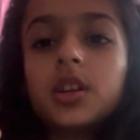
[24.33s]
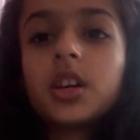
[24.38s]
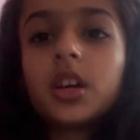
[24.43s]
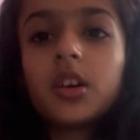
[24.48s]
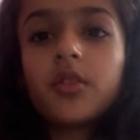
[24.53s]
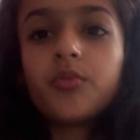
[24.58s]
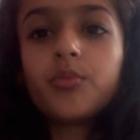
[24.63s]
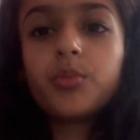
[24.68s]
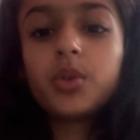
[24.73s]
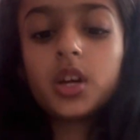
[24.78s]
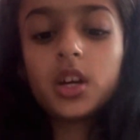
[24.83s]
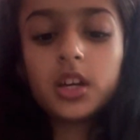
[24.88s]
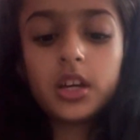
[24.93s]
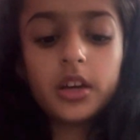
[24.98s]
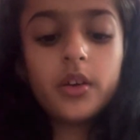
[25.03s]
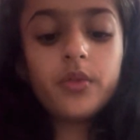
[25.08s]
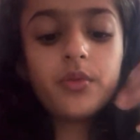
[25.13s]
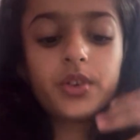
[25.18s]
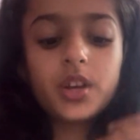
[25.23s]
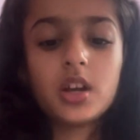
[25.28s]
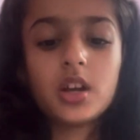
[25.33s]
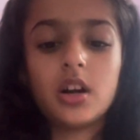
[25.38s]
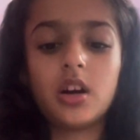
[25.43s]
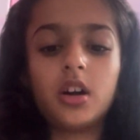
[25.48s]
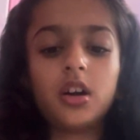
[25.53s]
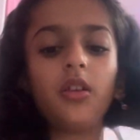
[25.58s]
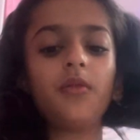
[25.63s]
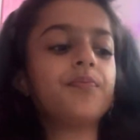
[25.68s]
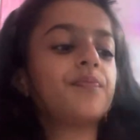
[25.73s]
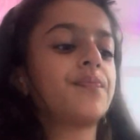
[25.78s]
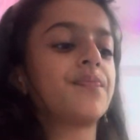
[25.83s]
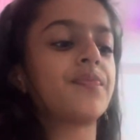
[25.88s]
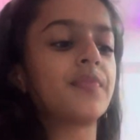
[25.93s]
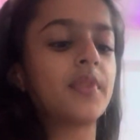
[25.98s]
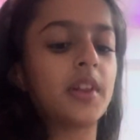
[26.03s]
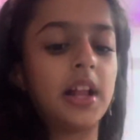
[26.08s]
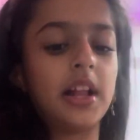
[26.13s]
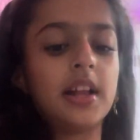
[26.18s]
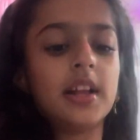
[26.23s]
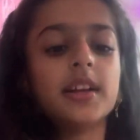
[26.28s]
gave me a gift, yeah.
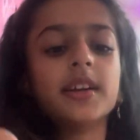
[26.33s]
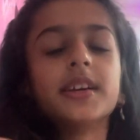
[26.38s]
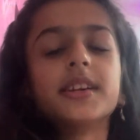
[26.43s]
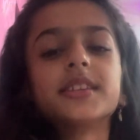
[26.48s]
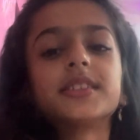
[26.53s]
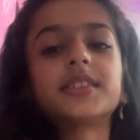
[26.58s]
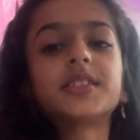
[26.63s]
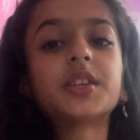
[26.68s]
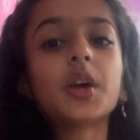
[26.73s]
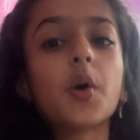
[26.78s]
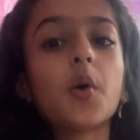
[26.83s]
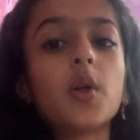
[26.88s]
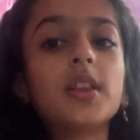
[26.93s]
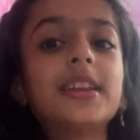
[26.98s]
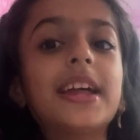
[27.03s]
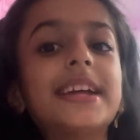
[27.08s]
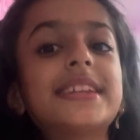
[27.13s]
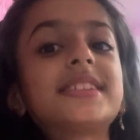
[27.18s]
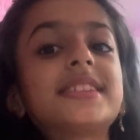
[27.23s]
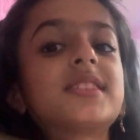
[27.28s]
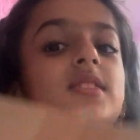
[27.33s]
So let's